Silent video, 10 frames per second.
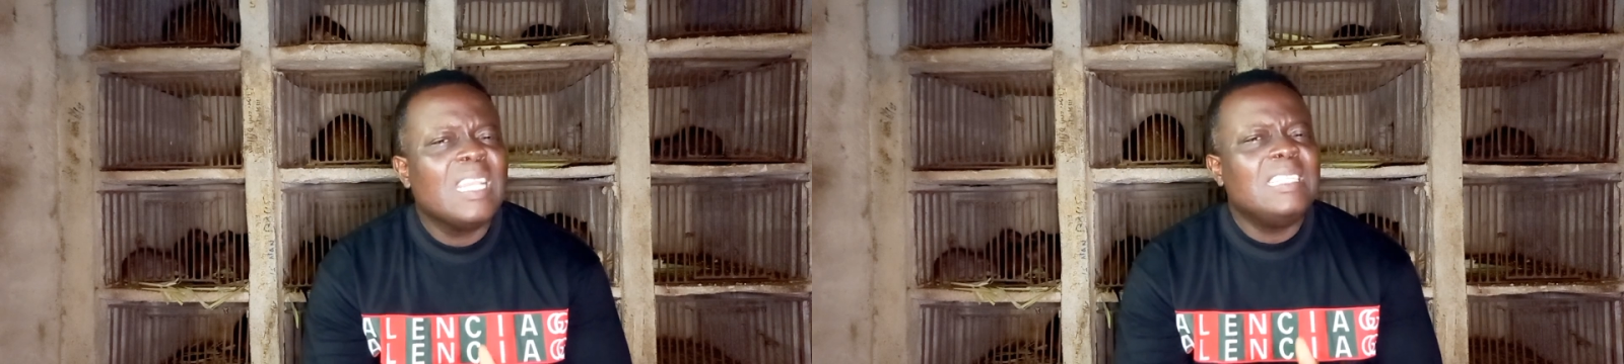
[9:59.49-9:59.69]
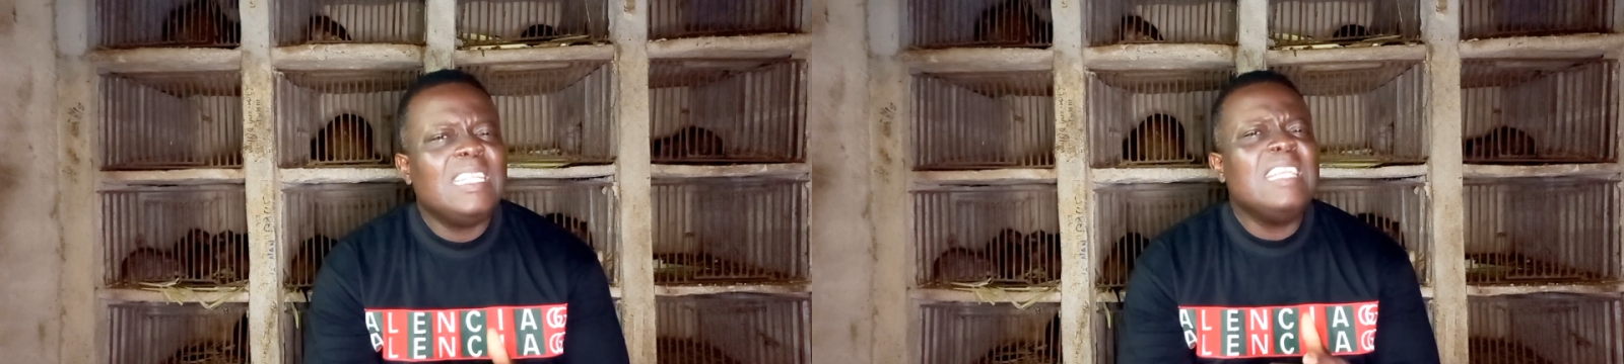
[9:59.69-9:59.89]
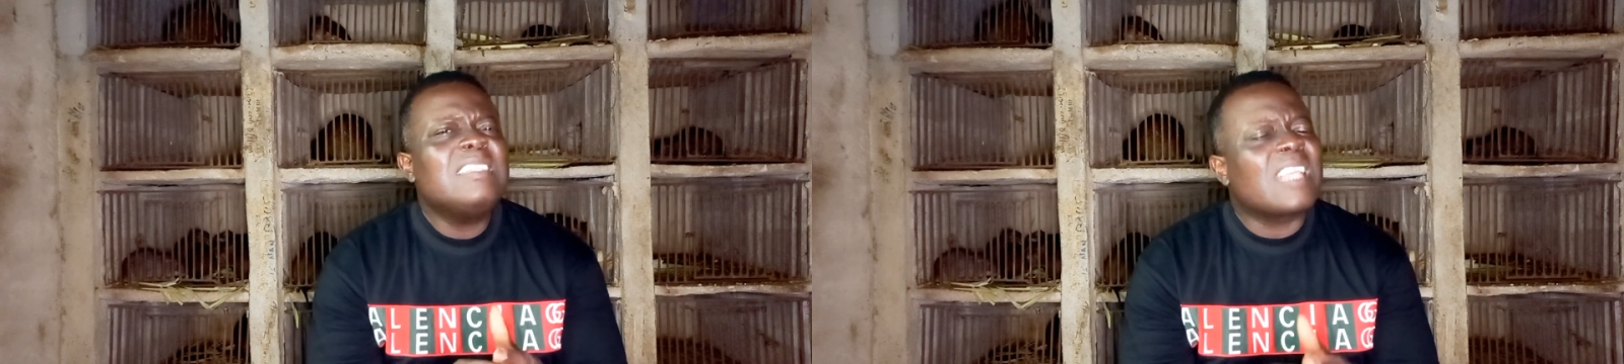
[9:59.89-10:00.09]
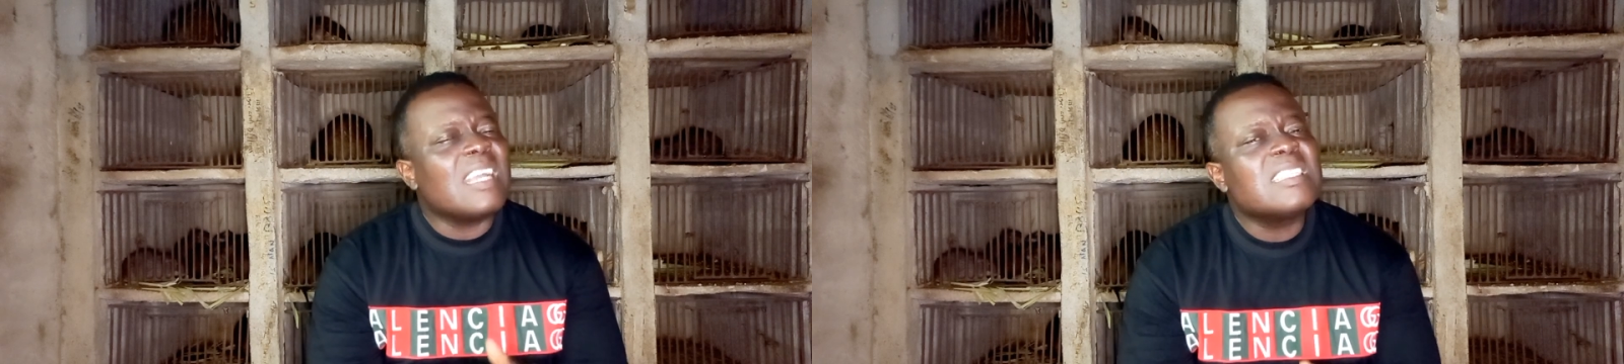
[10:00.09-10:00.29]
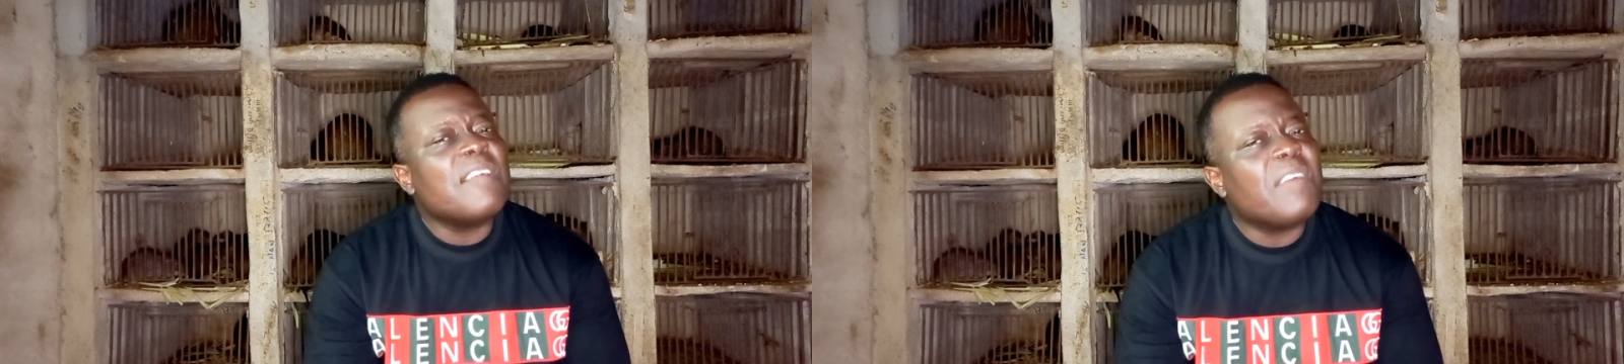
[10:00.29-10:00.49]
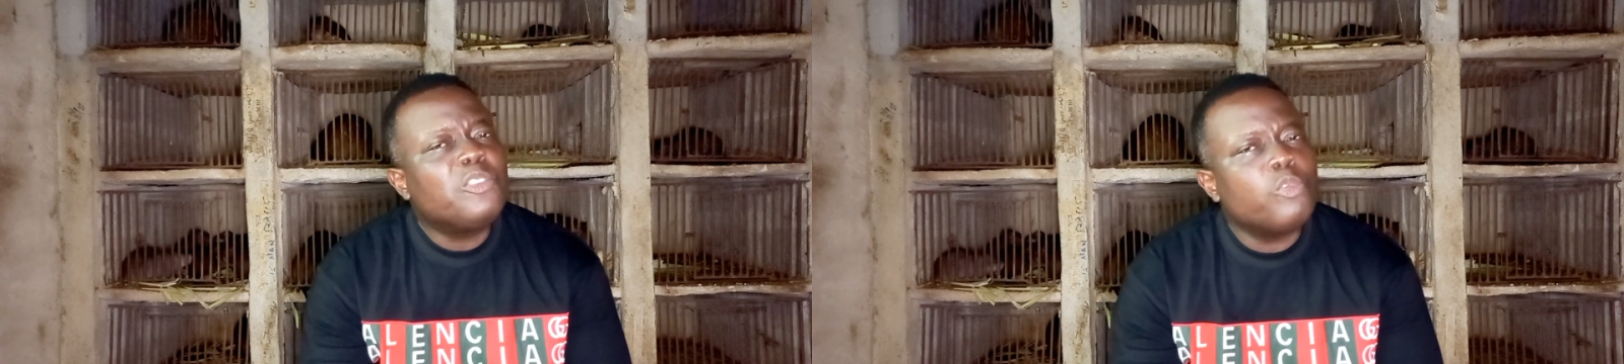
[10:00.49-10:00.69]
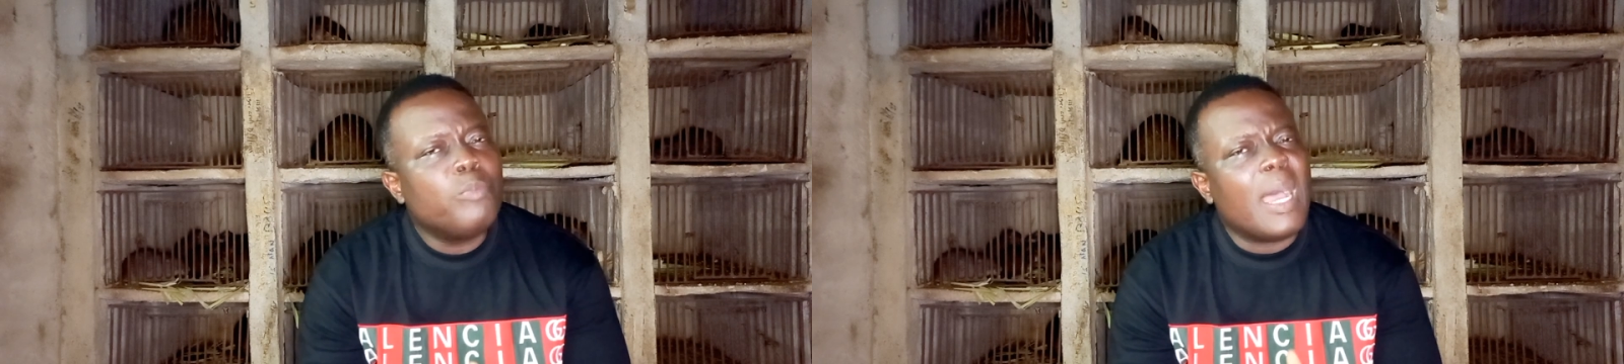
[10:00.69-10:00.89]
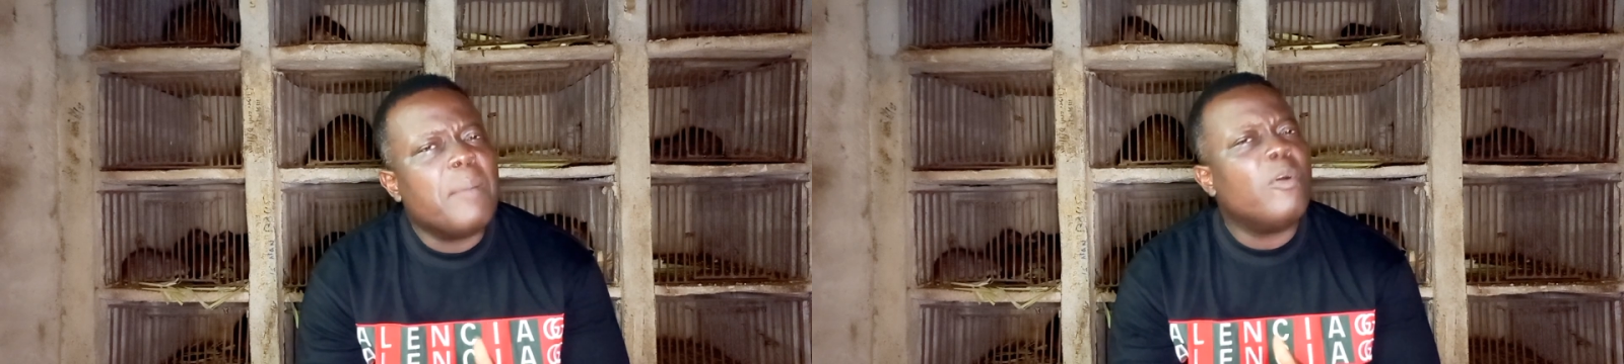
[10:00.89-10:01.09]
They eat cassava
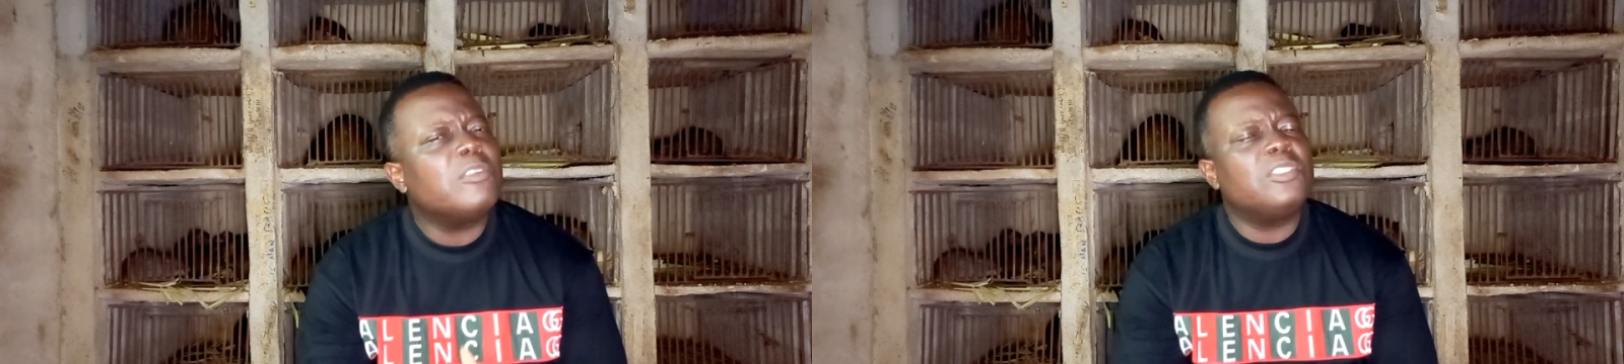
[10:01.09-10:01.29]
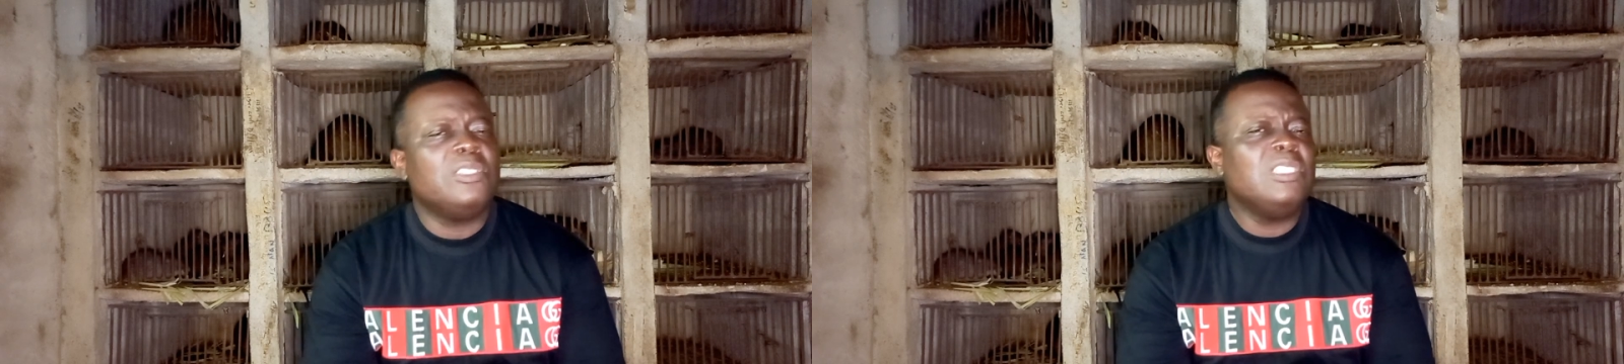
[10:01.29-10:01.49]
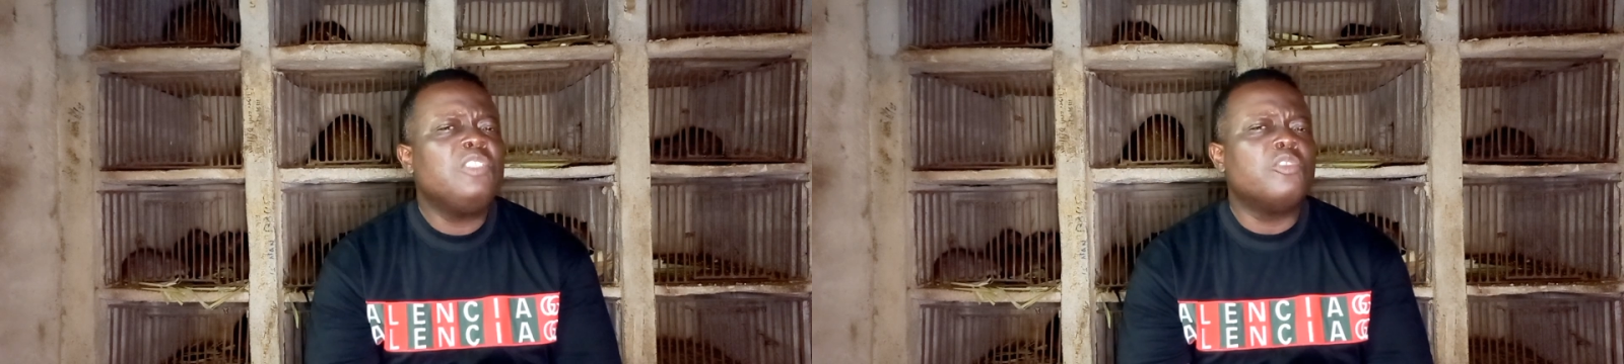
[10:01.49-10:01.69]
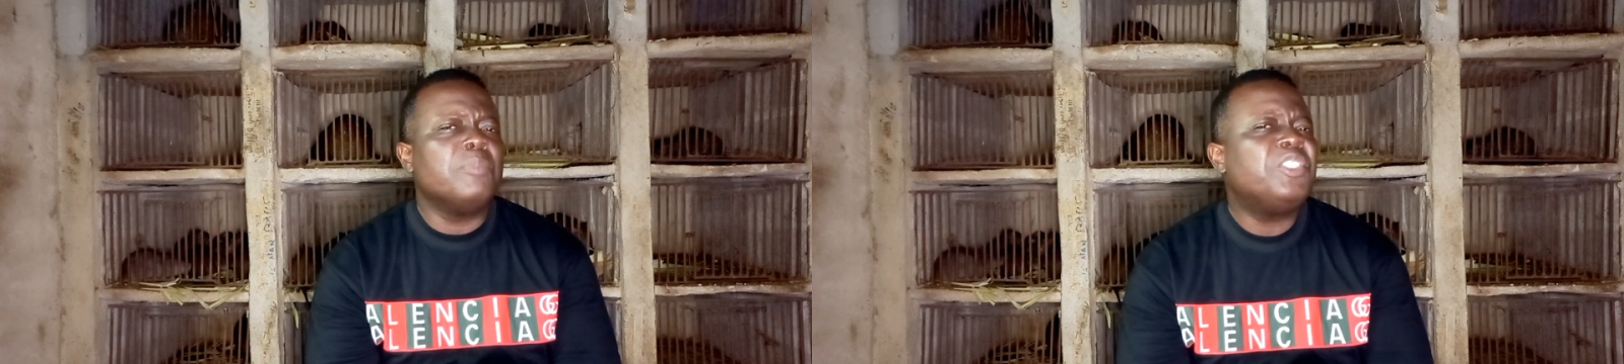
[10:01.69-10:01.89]
tuber, but you need to be